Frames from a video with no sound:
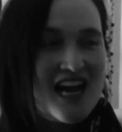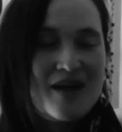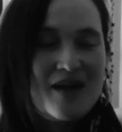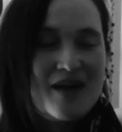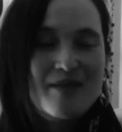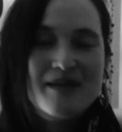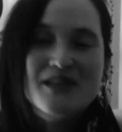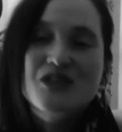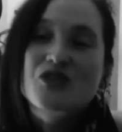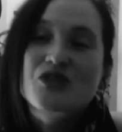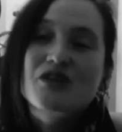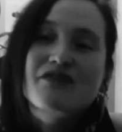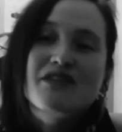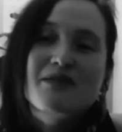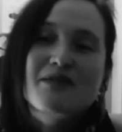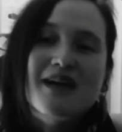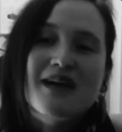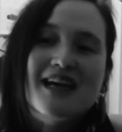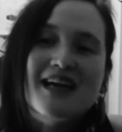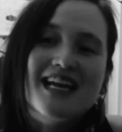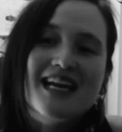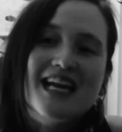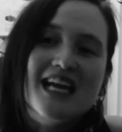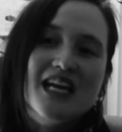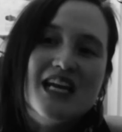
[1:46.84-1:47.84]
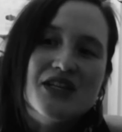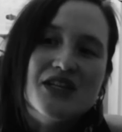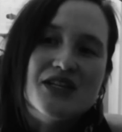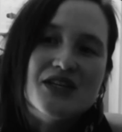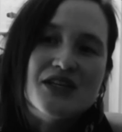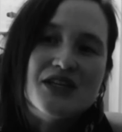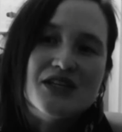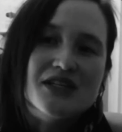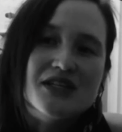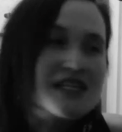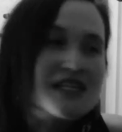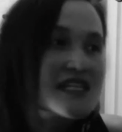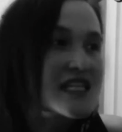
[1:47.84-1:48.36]
He's driven by an
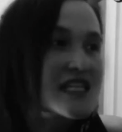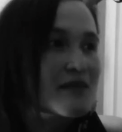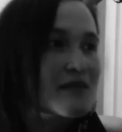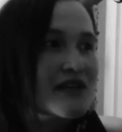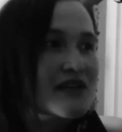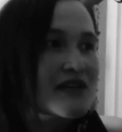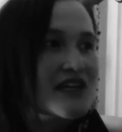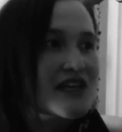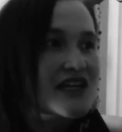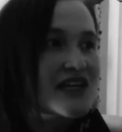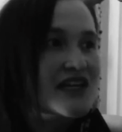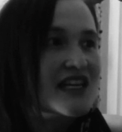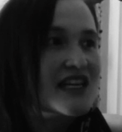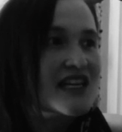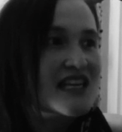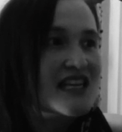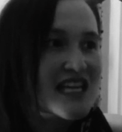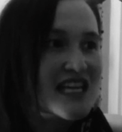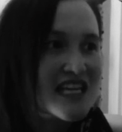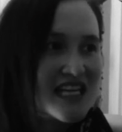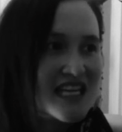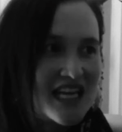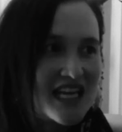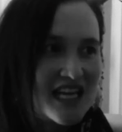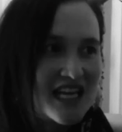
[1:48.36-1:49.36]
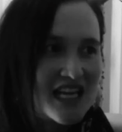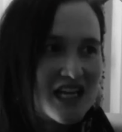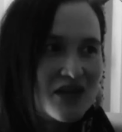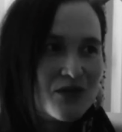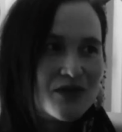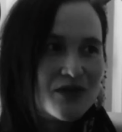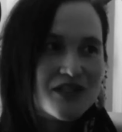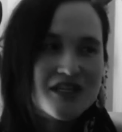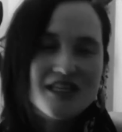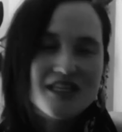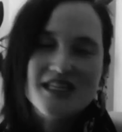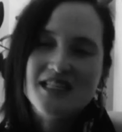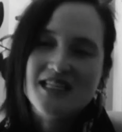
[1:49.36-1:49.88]
interdisciplinary thinking,
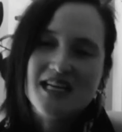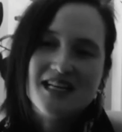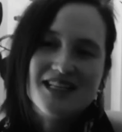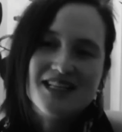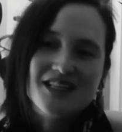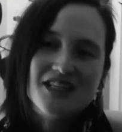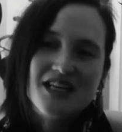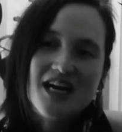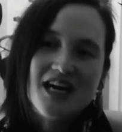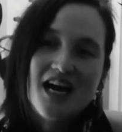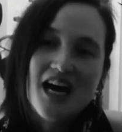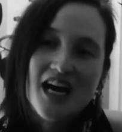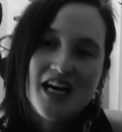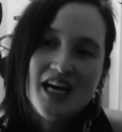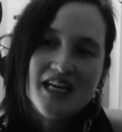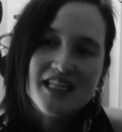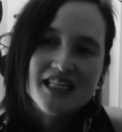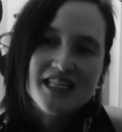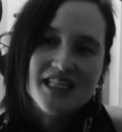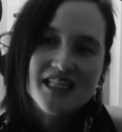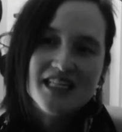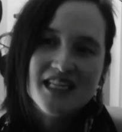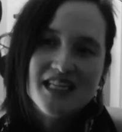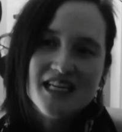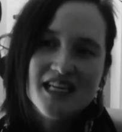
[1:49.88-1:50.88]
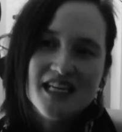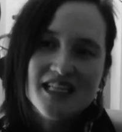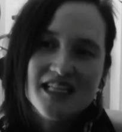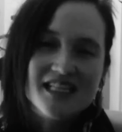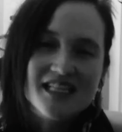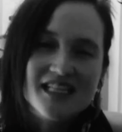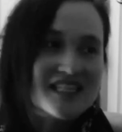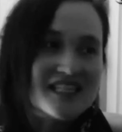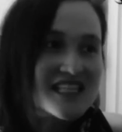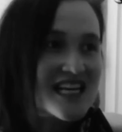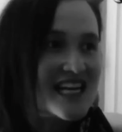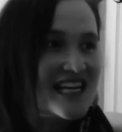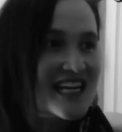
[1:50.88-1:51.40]
which extends to art,
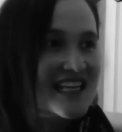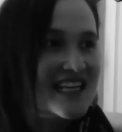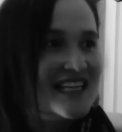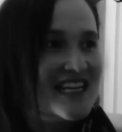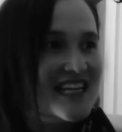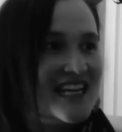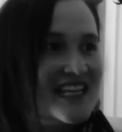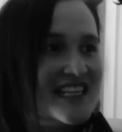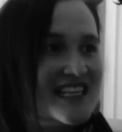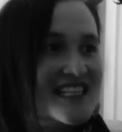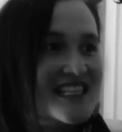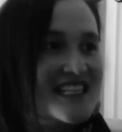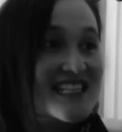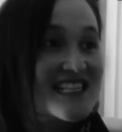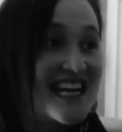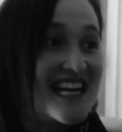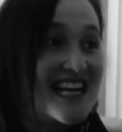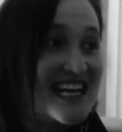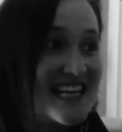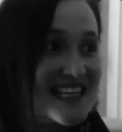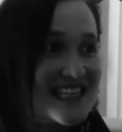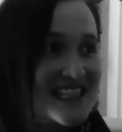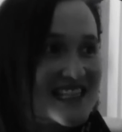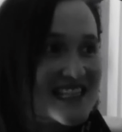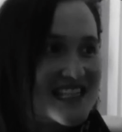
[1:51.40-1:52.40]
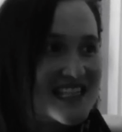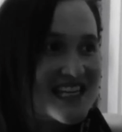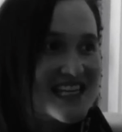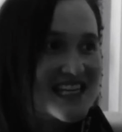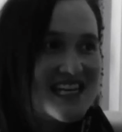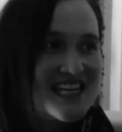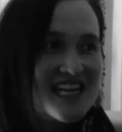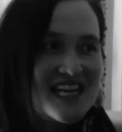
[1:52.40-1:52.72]
design, and science.